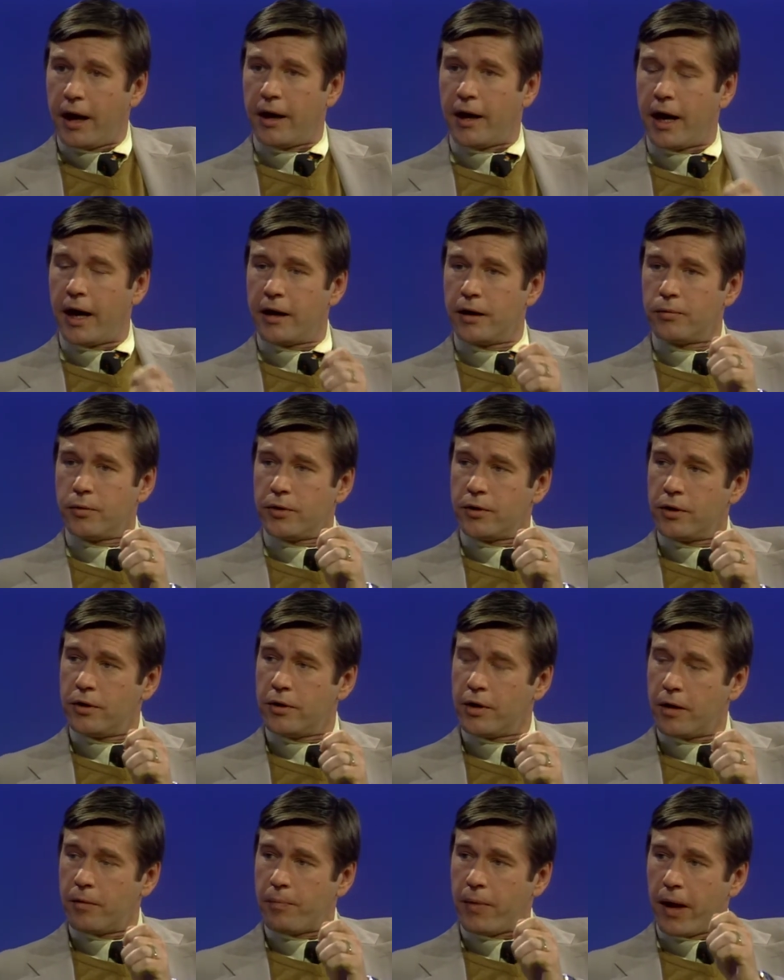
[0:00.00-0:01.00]
and had it within
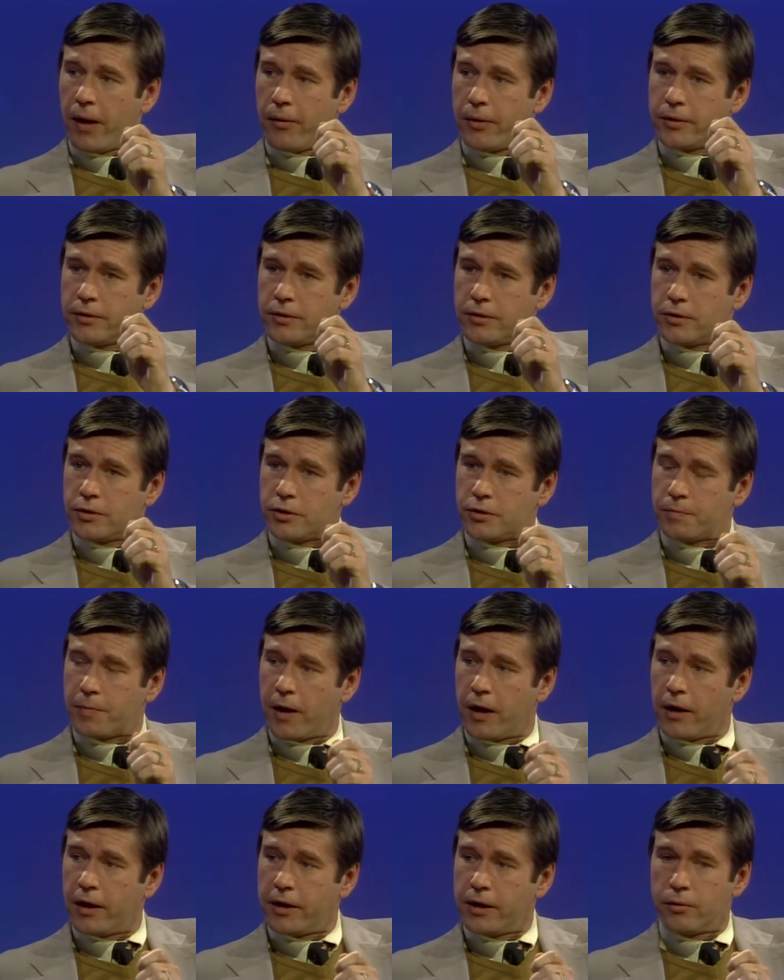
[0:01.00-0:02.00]
their power to
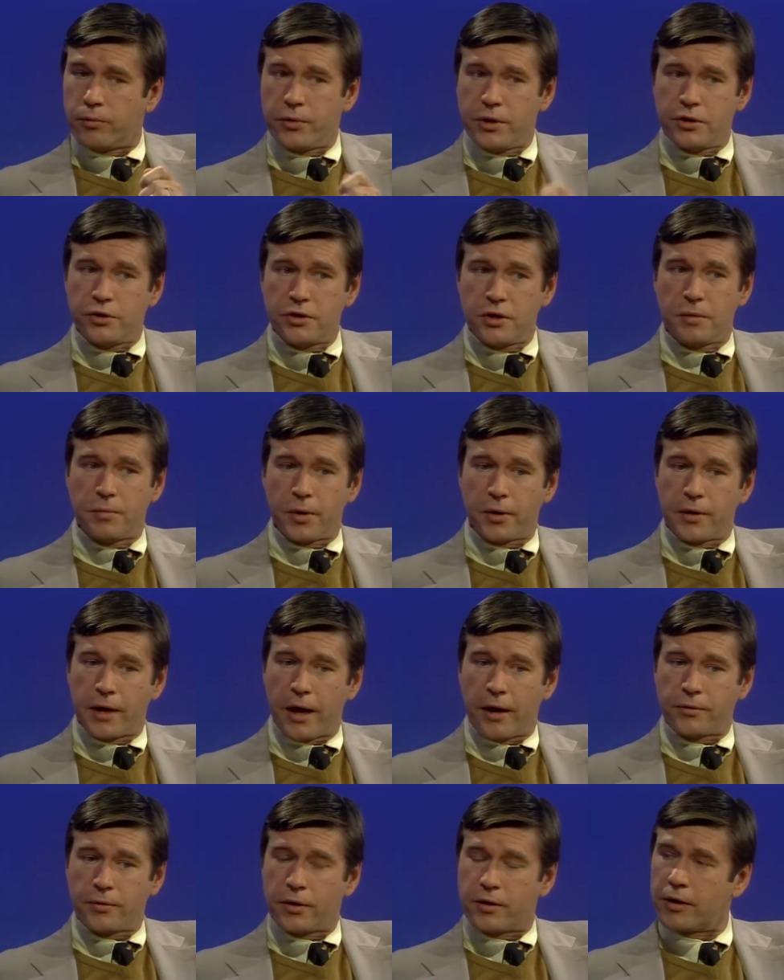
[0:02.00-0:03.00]
dispel any reasonable
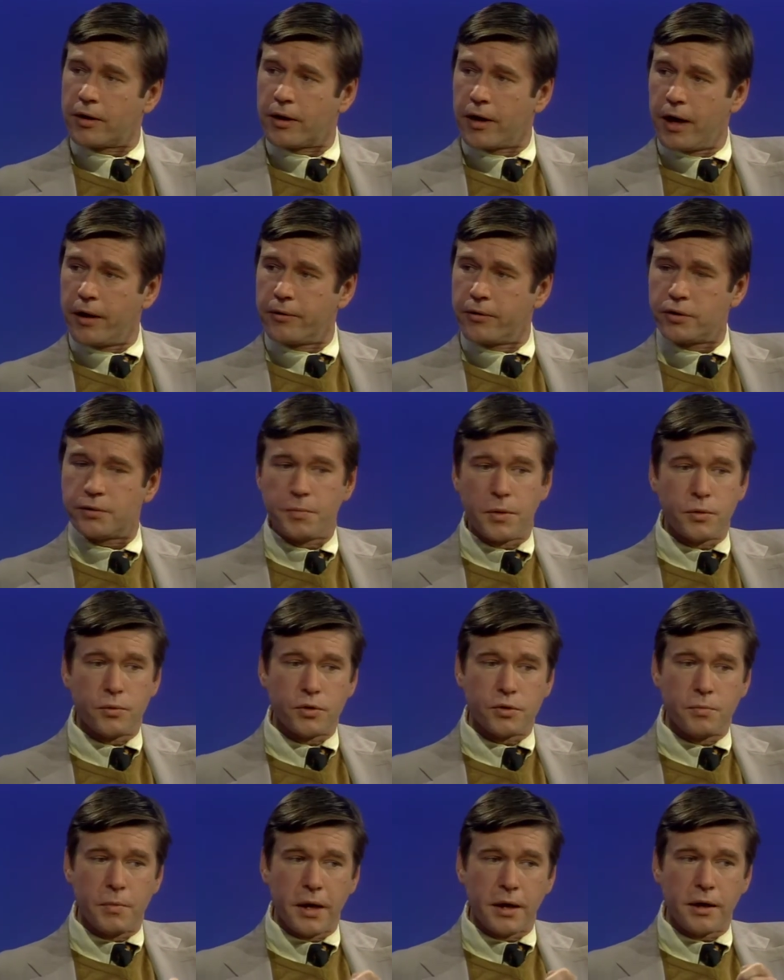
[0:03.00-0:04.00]
doubt that the congressman
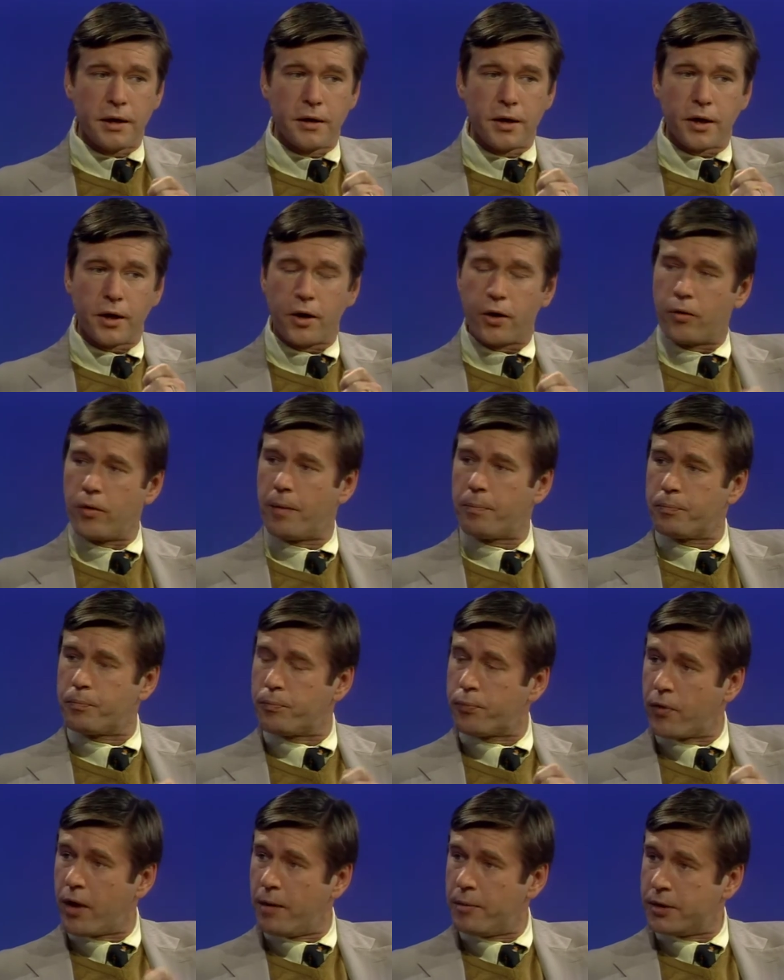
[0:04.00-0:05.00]
was making a corrupt
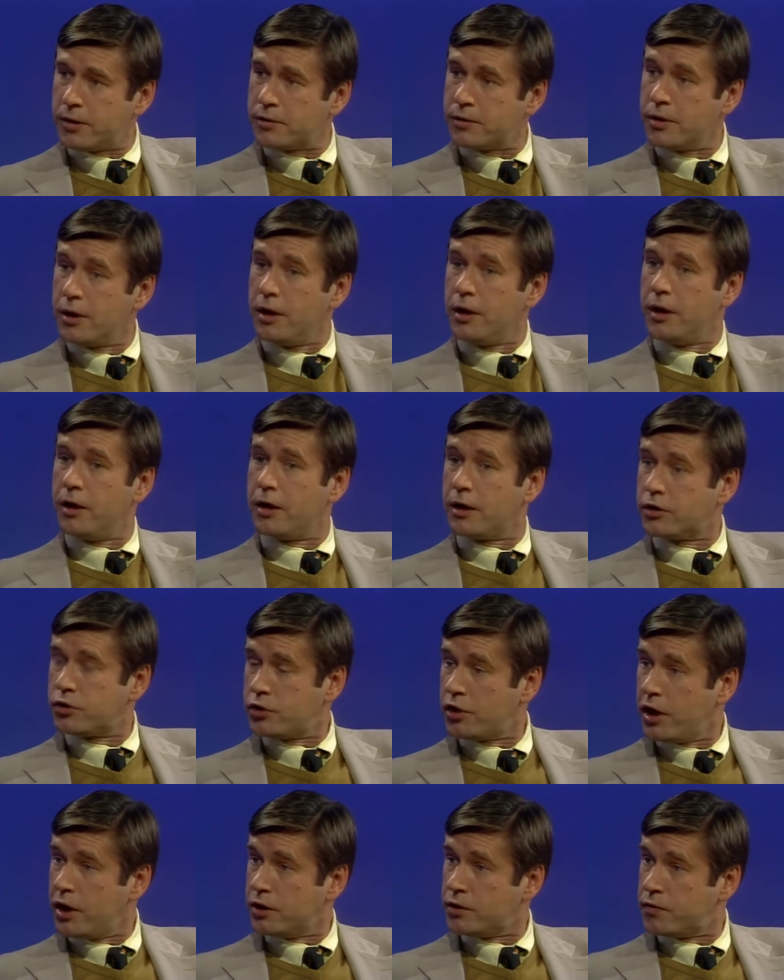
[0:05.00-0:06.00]
promise in
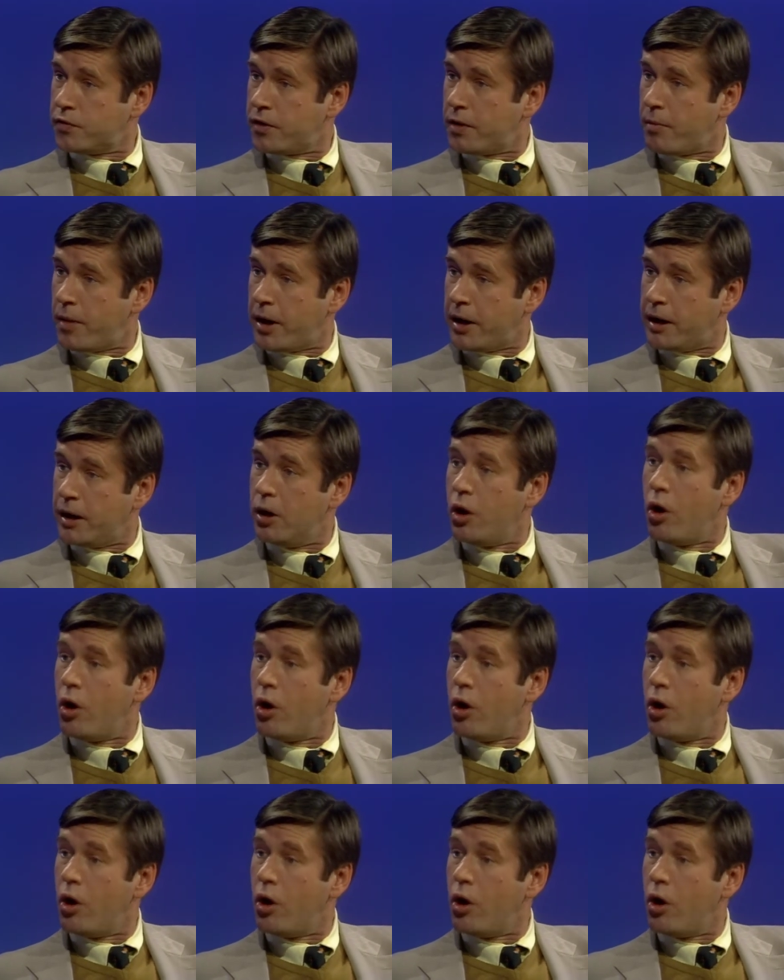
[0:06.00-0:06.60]
exchange for the money.